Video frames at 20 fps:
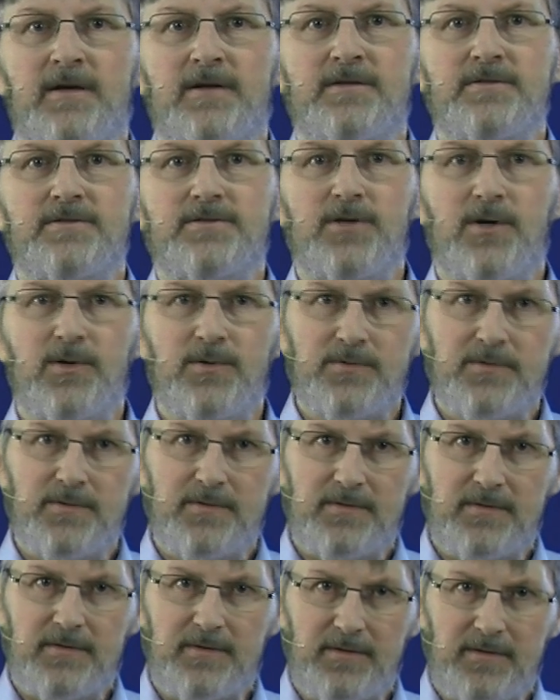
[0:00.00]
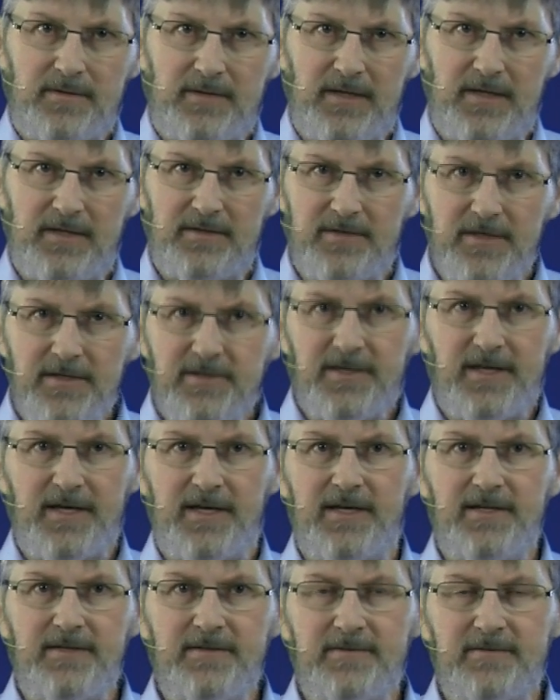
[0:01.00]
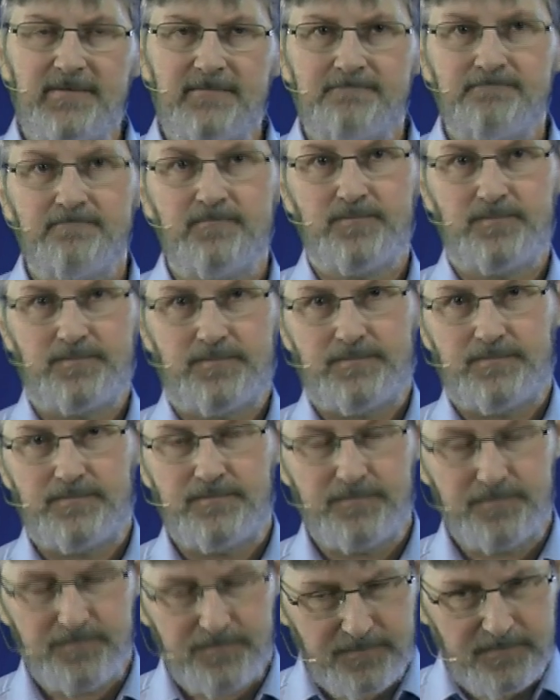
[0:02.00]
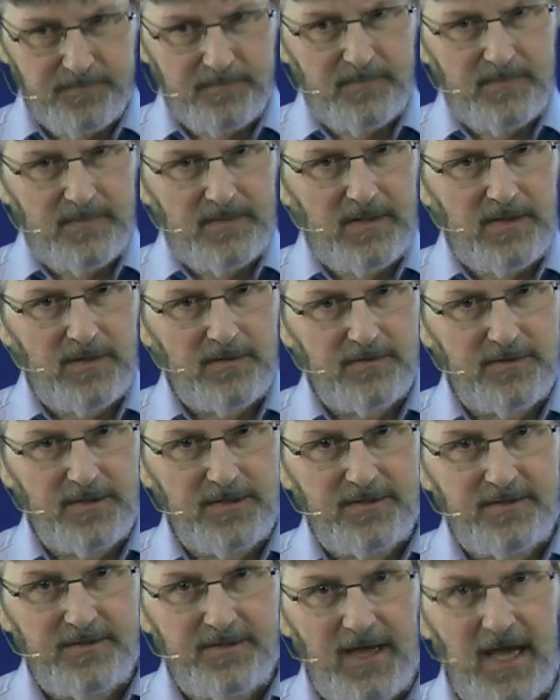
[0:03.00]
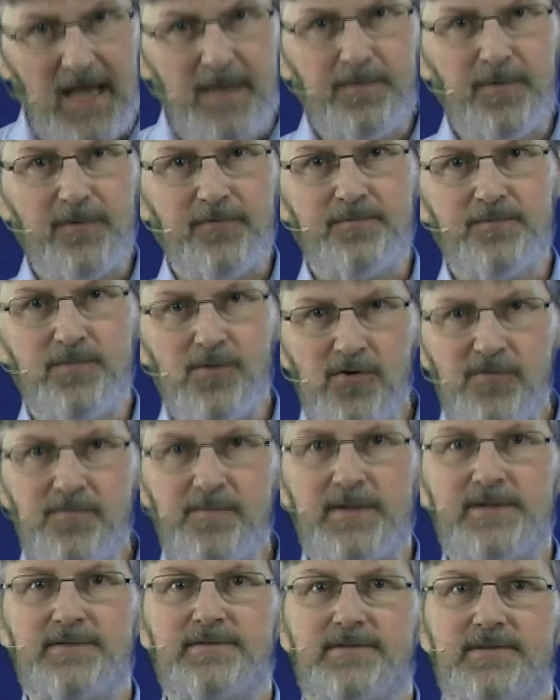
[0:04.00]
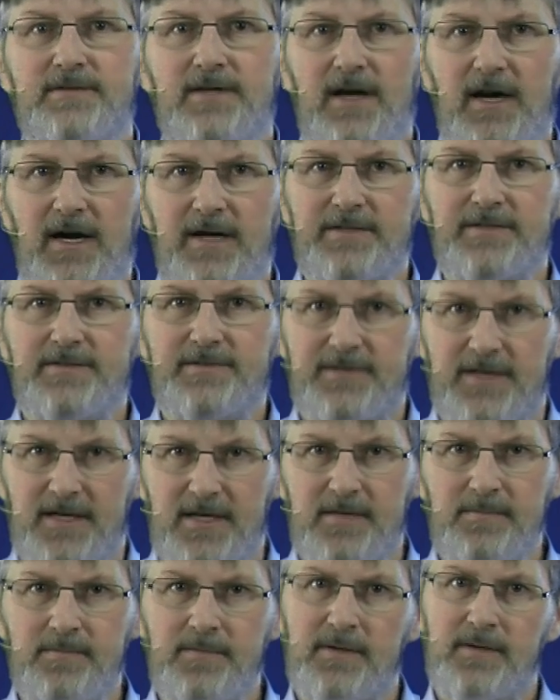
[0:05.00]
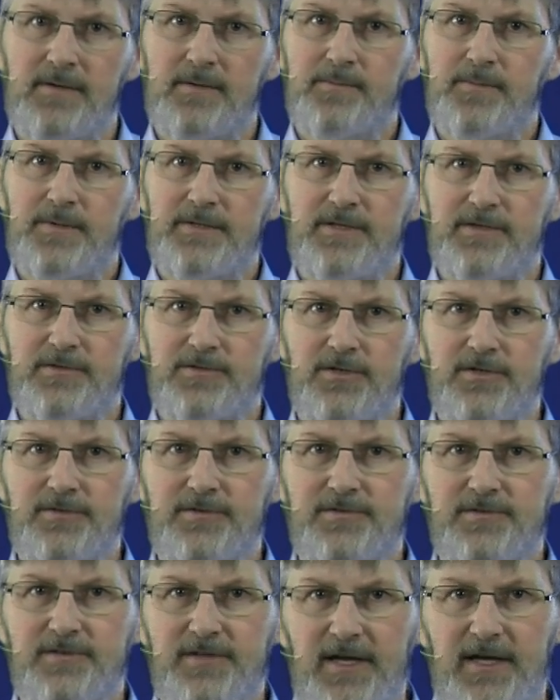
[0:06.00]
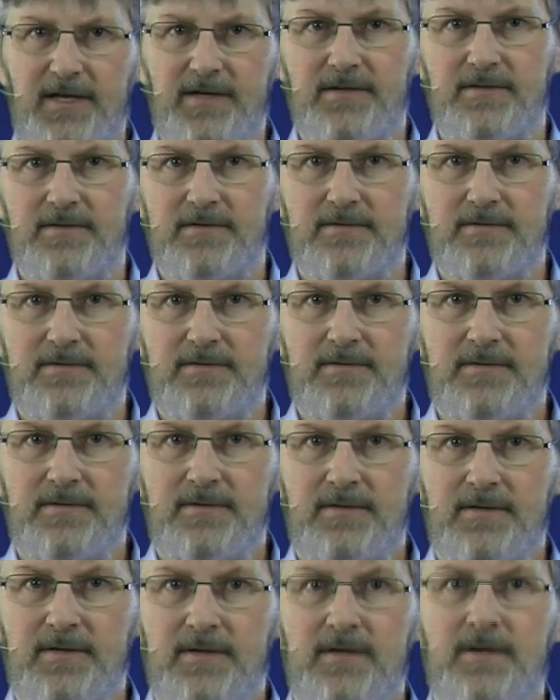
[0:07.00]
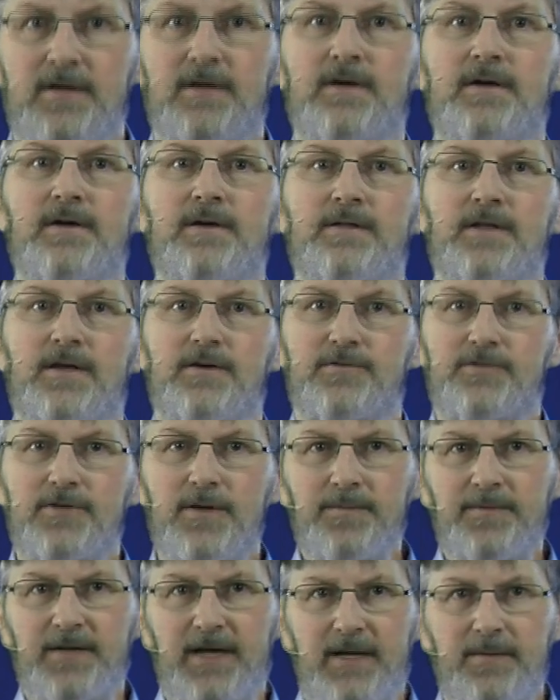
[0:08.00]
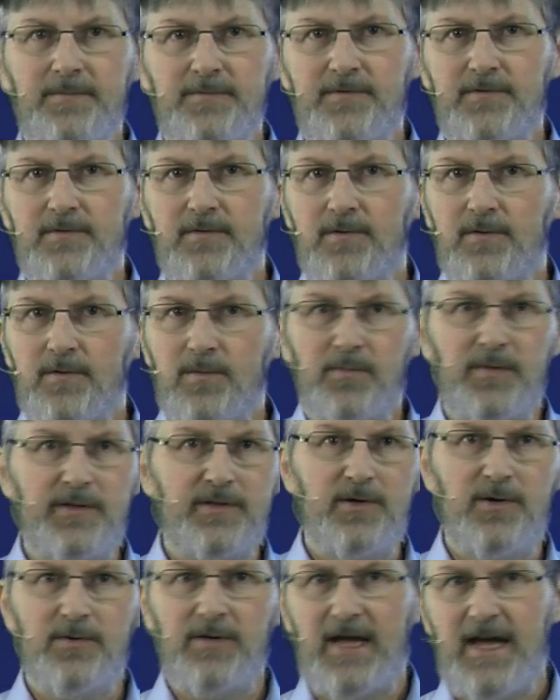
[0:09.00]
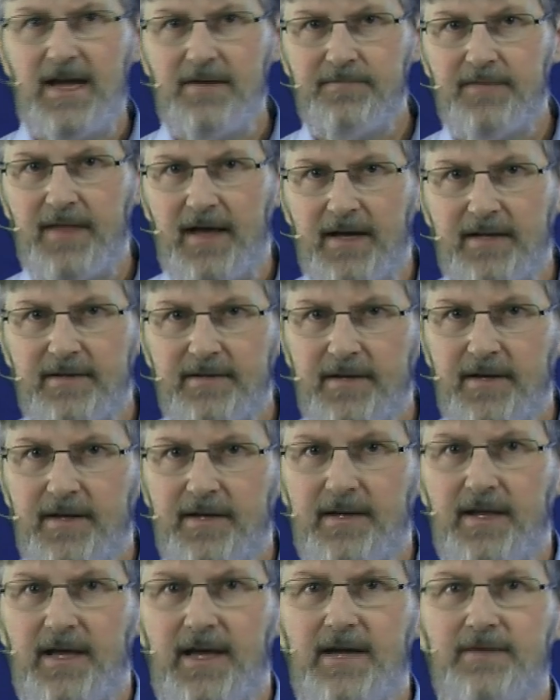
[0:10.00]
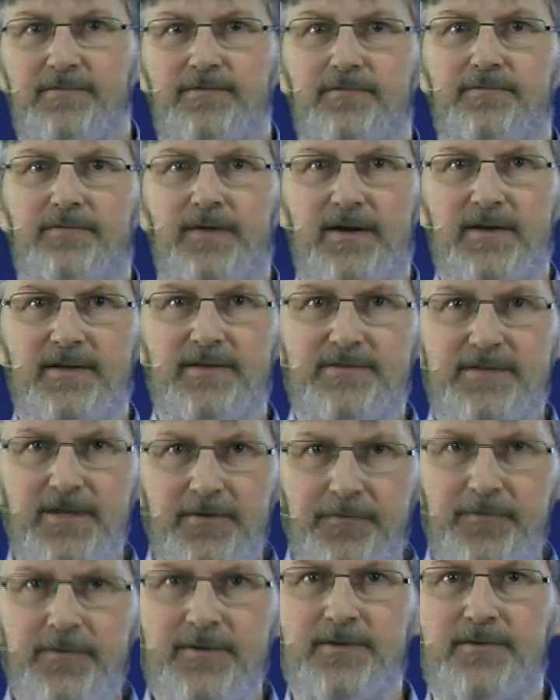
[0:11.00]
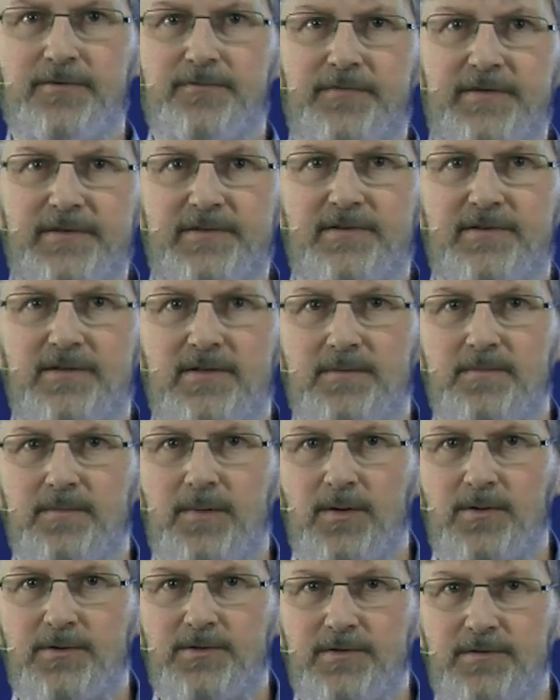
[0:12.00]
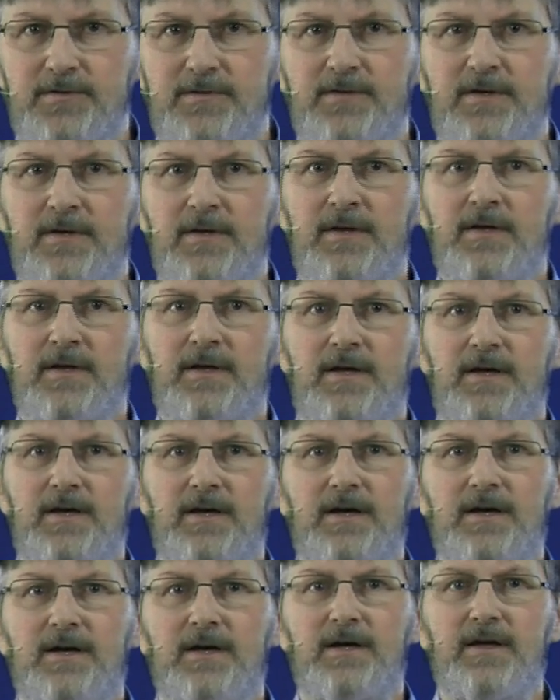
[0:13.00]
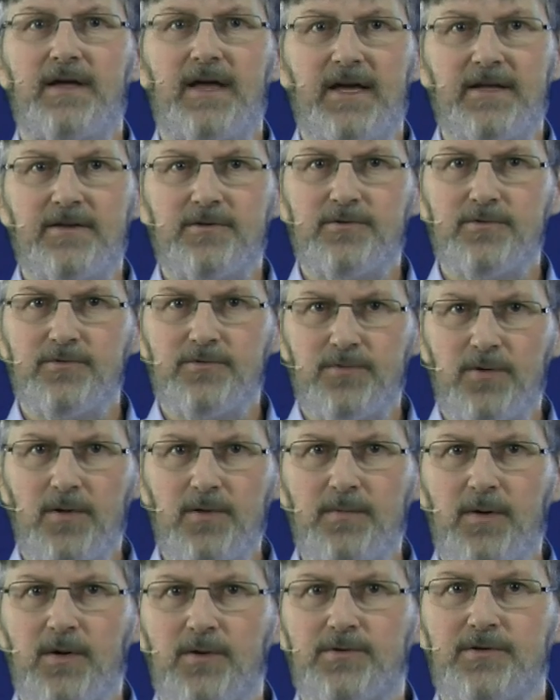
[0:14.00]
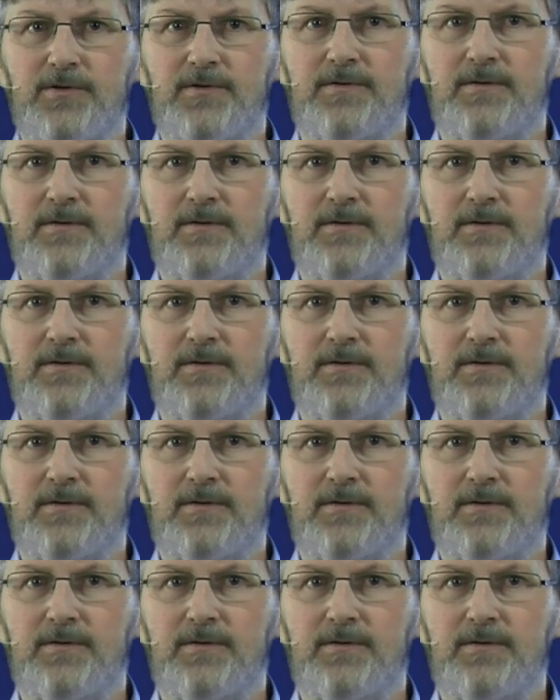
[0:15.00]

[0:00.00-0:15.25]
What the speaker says: So in this case, the type of movements are the same, but they're just scaled. Now, sometimes we don't have that and have very different physical motion and control motion.